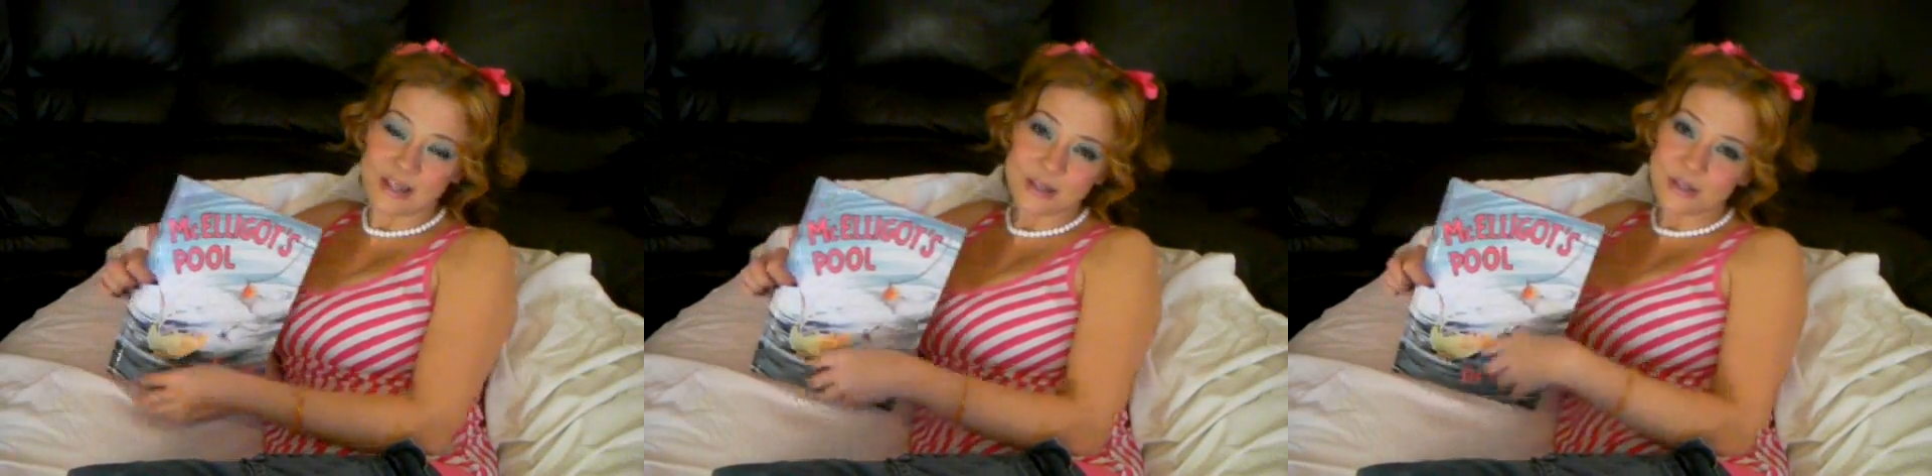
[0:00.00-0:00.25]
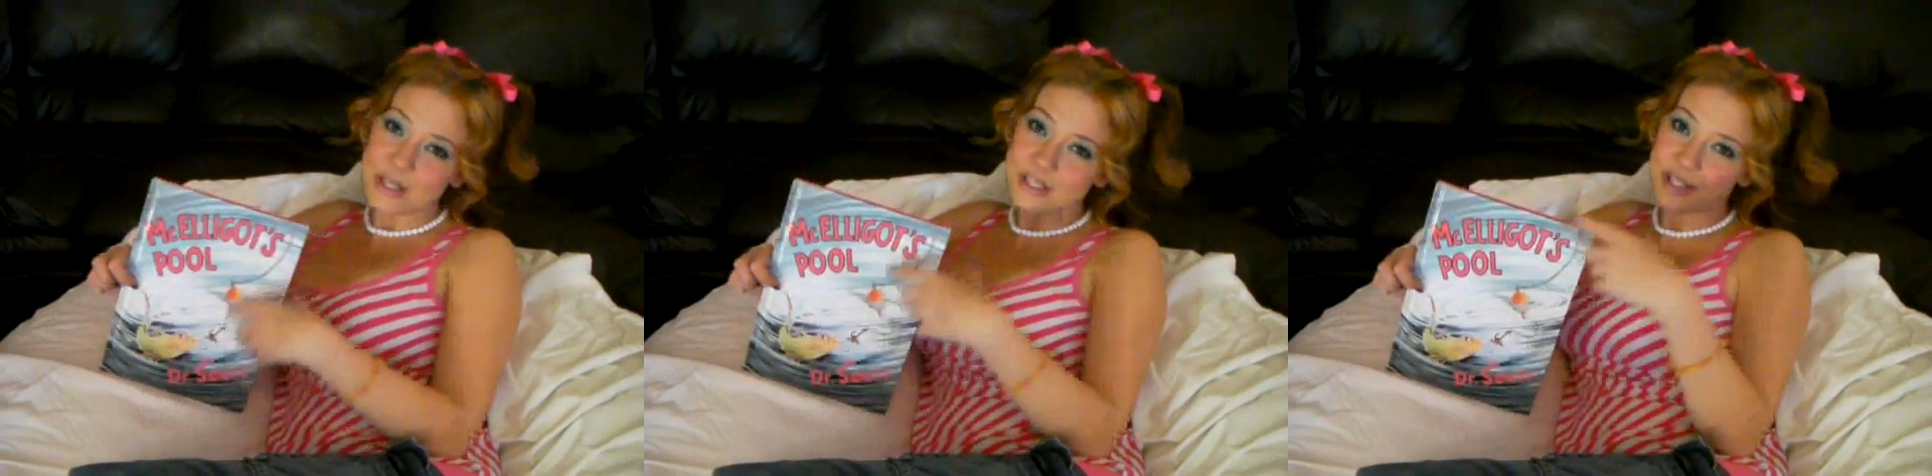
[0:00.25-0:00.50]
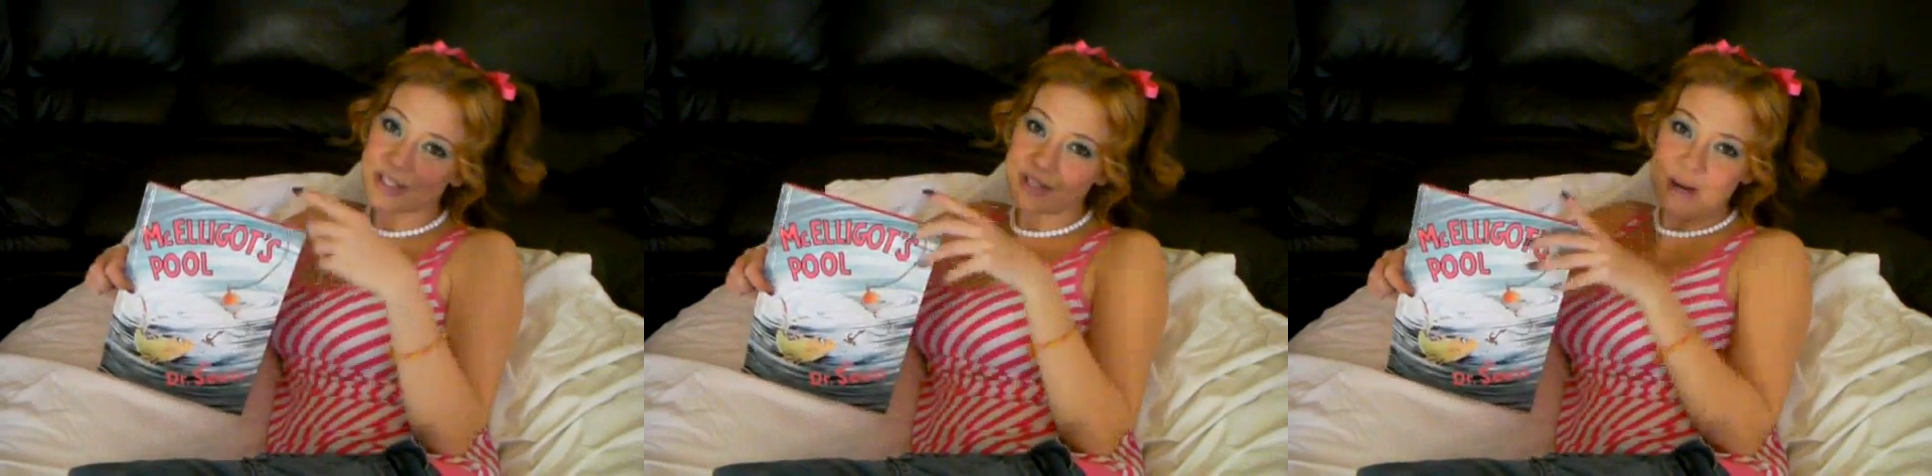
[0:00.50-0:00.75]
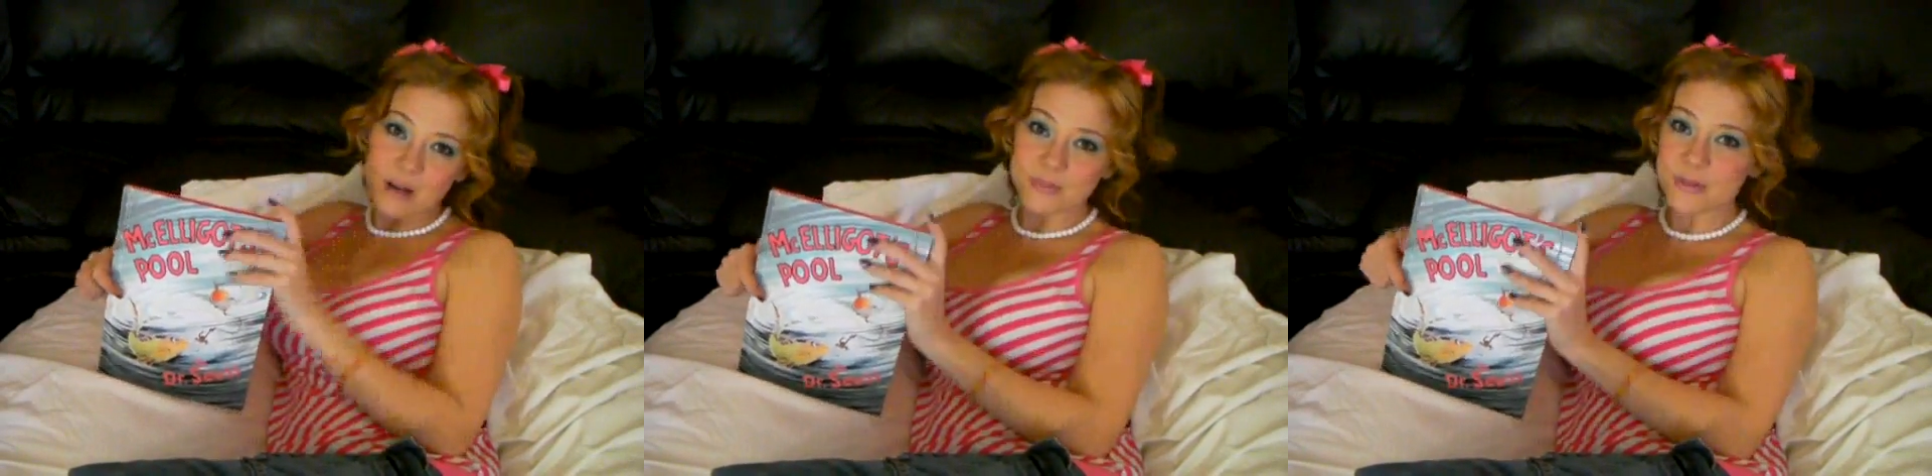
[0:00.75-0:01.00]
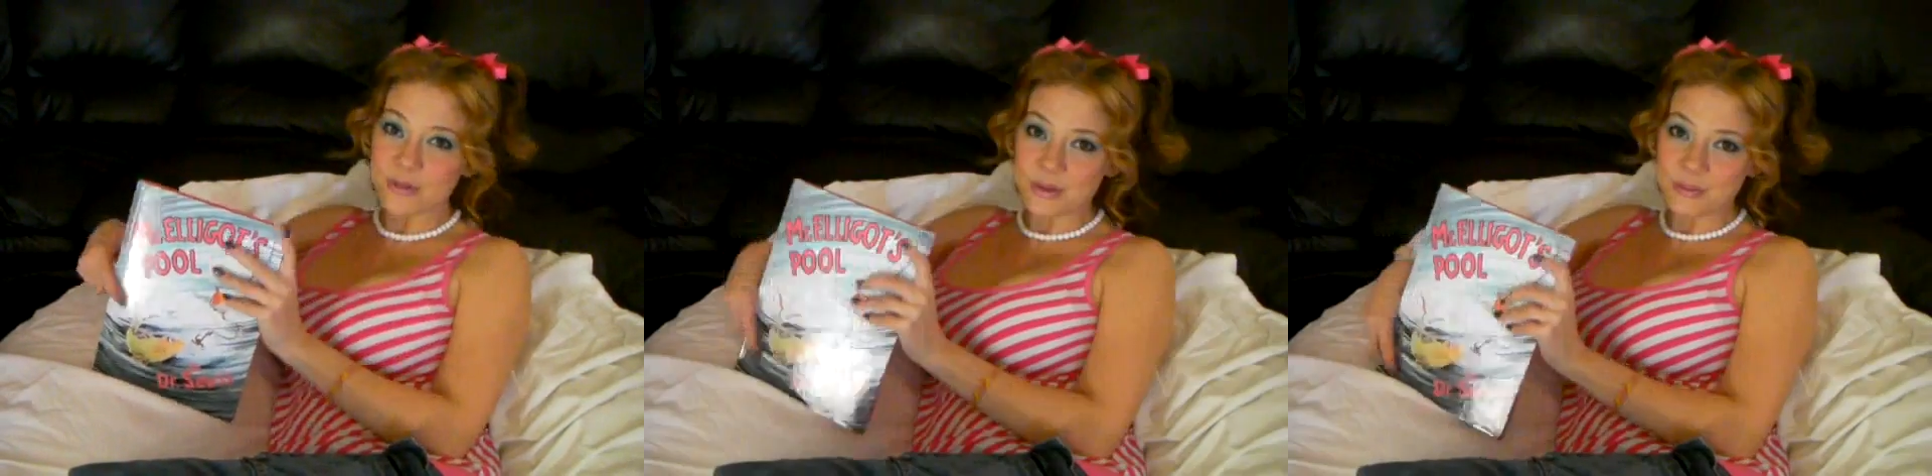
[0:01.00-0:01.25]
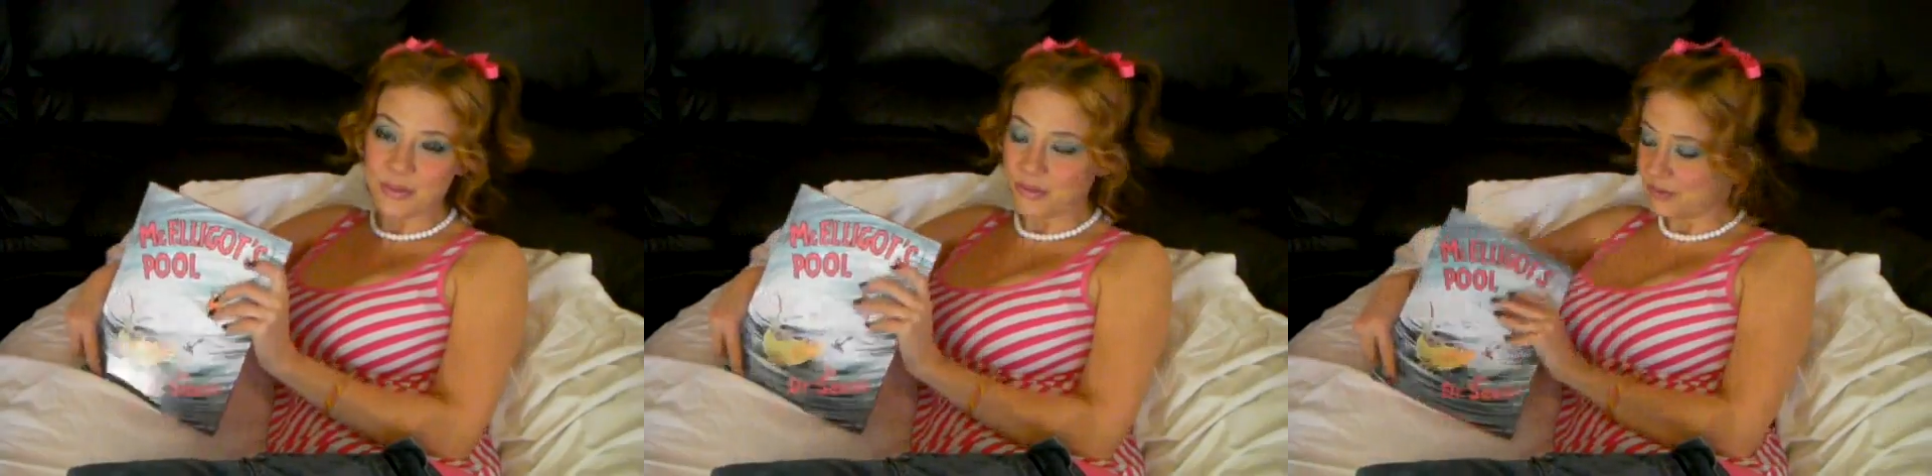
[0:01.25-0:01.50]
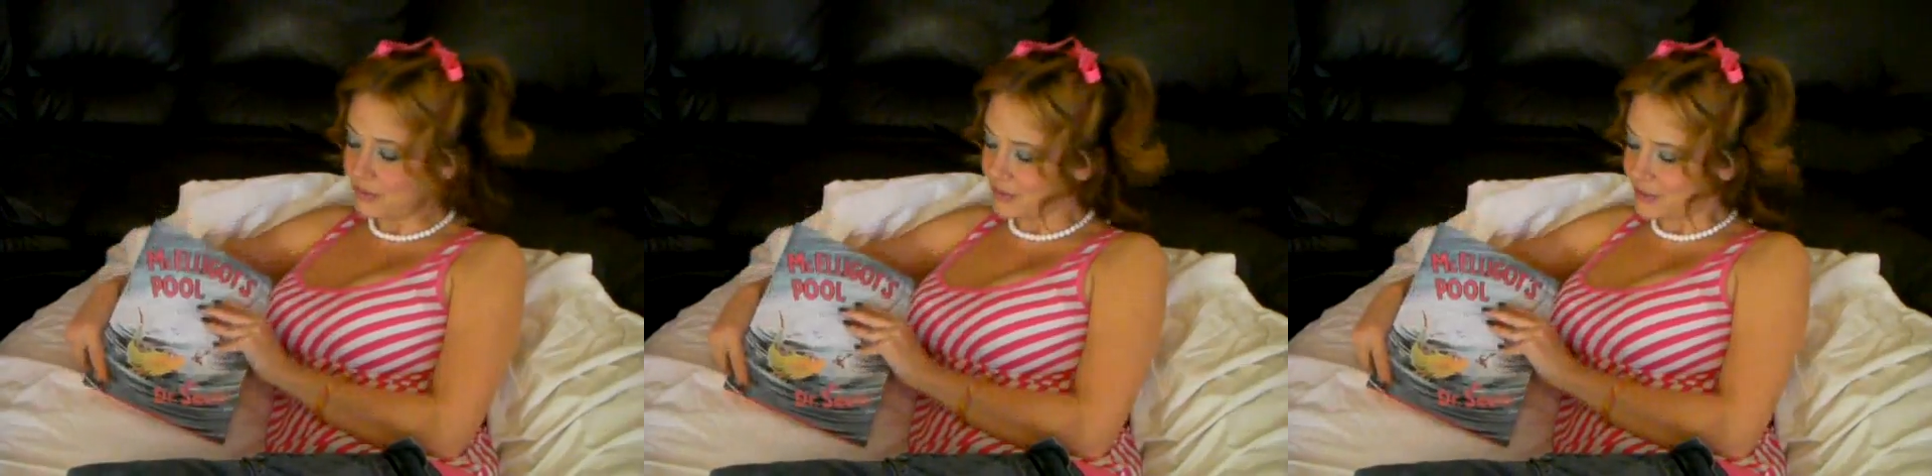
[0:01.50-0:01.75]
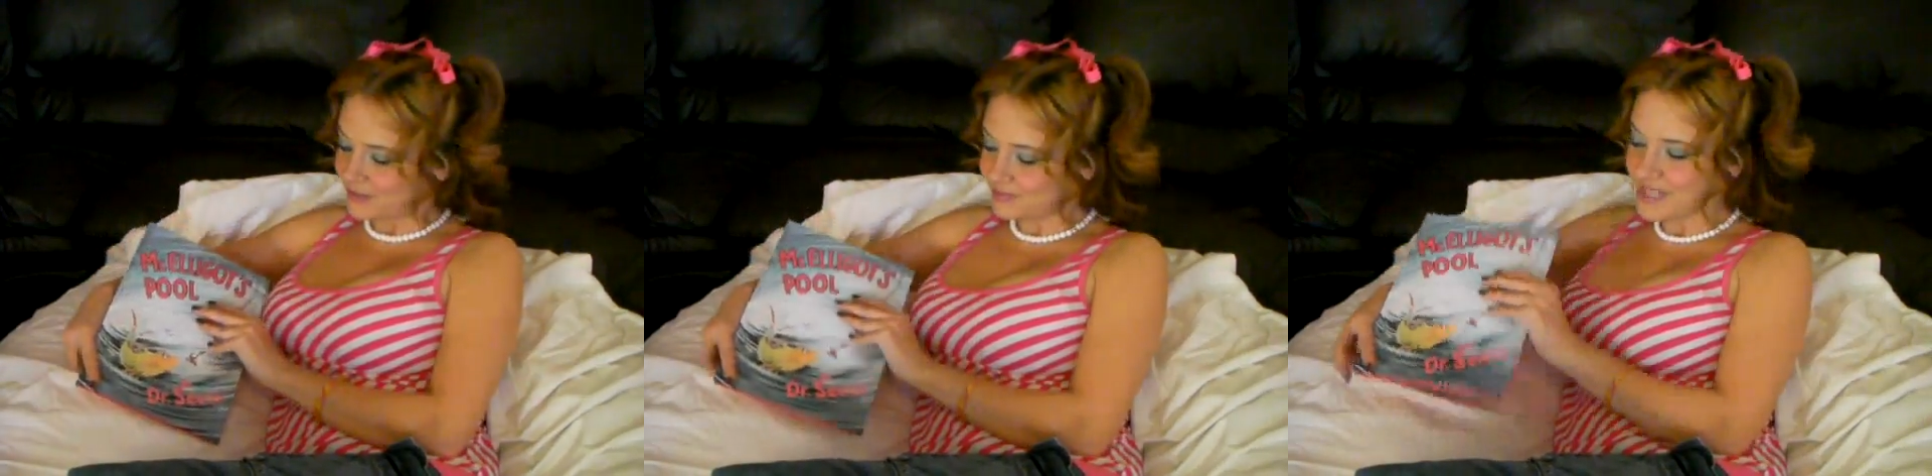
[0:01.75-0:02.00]
the illustrations are absolutely
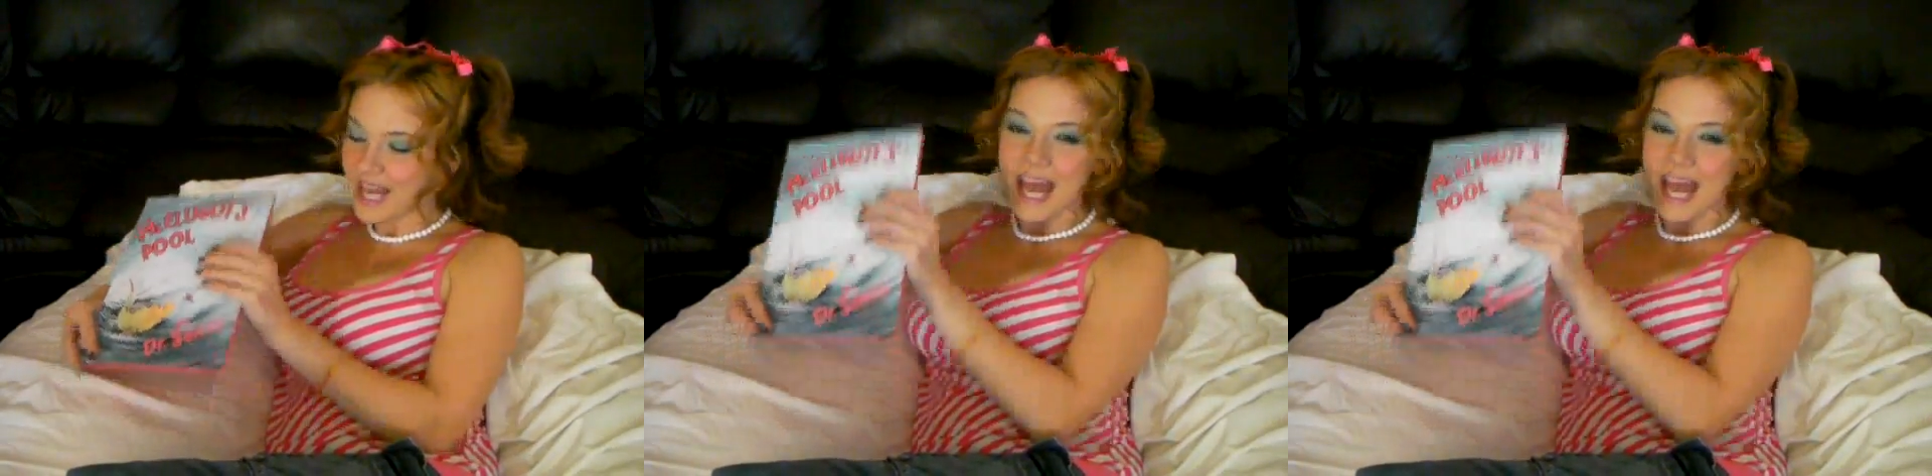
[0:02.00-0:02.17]
beautiful.